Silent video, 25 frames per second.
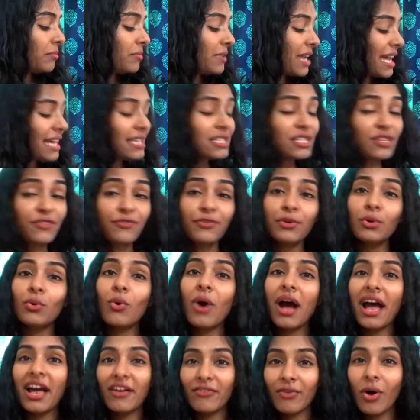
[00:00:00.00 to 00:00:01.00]
Rest
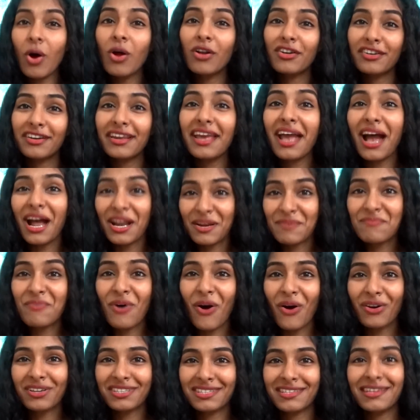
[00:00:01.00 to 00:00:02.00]
few I have already
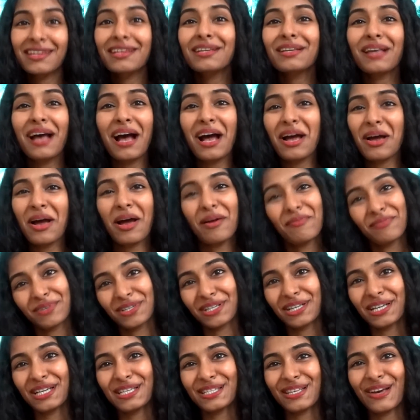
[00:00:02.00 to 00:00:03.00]
unboxed it. I'm
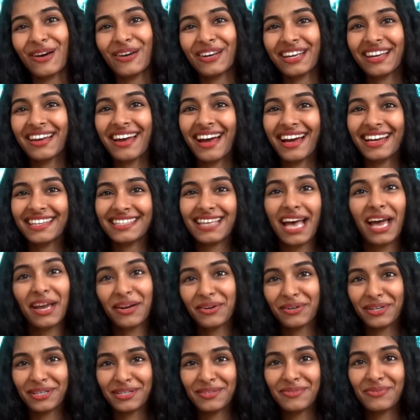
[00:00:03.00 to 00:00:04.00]
really sorry guys, I
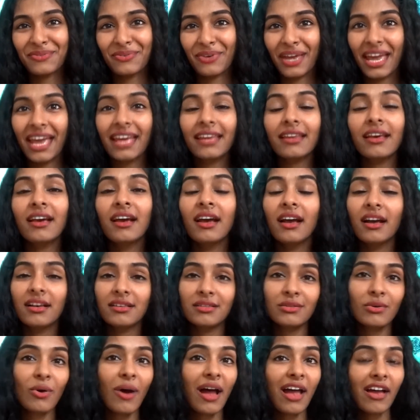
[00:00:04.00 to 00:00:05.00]
couldn't wait.
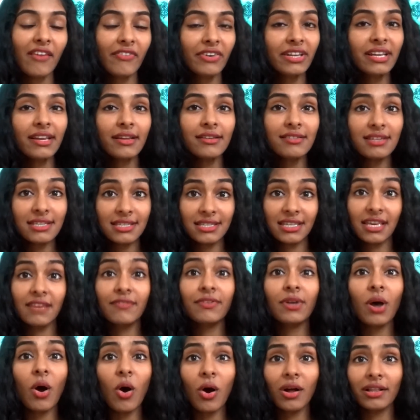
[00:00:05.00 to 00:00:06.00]
So I haven't
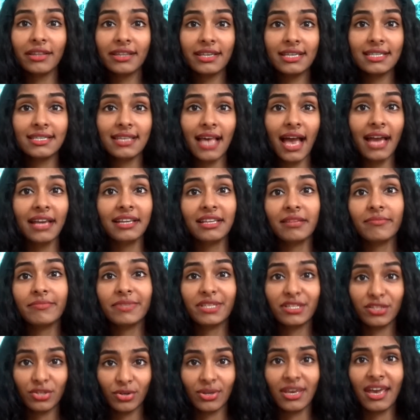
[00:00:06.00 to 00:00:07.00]
received all these
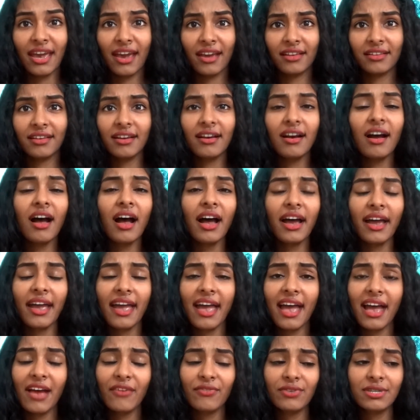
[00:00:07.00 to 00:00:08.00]
items together. I
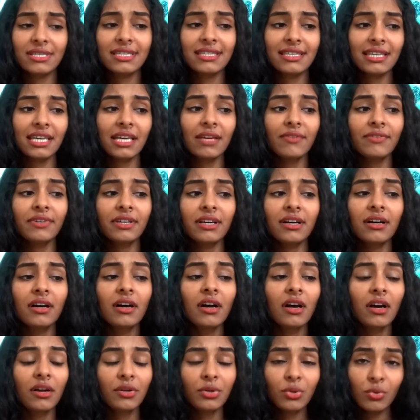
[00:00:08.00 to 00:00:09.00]
have received
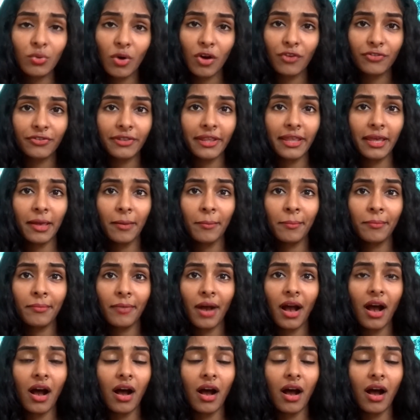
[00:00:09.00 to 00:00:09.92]
2 of them